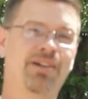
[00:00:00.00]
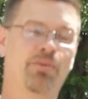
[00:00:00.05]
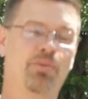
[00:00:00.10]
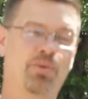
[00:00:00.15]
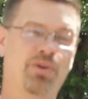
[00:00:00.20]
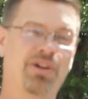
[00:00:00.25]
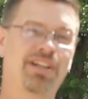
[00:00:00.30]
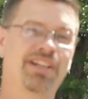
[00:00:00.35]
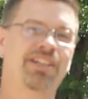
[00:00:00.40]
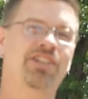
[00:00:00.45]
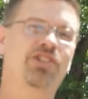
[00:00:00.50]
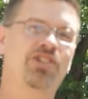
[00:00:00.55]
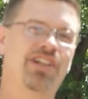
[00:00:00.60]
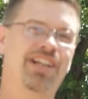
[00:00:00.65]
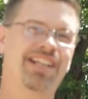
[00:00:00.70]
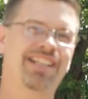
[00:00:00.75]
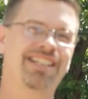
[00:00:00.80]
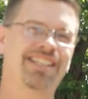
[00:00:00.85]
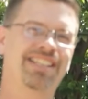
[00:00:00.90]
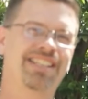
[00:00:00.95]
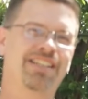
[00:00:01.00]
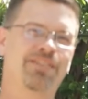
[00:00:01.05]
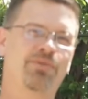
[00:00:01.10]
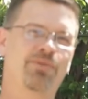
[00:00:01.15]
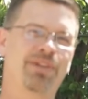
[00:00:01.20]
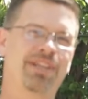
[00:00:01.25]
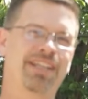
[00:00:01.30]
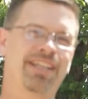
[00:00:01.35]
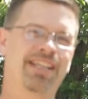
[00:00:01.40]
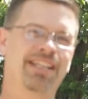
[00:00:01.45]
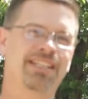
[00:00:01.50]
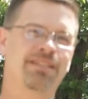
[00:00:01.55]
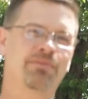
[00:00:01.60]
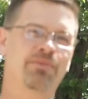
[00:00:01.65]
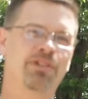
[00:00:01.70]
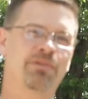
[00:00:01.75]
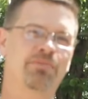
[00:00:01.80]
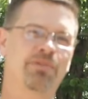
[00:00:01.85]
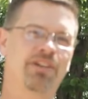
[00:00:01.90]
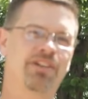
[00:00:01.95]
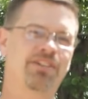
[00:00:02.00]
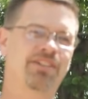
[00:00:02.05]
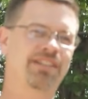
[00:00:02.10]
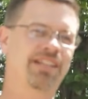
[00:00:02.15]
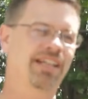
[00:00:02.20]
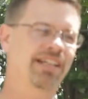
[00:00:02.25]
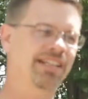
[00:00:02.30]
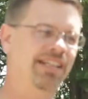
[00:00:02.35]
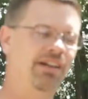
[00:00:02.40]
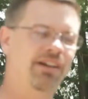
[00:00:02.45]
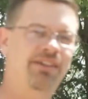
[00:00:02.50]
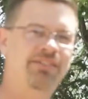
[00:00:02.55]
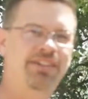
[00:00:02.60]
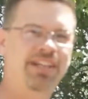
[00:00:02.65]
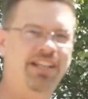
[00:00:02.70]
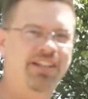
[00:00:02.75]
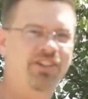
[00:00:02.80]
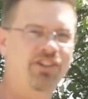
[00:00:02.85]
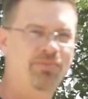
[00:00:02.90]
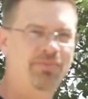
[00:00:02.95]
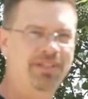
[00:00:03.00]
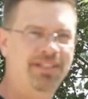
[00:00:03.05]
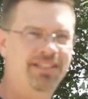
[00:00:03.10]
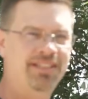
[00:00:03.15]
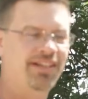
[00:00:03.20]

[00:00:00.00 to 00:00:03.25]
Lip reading: we're gonna try and see if we can get some good bark on that. Now I've got a little bit of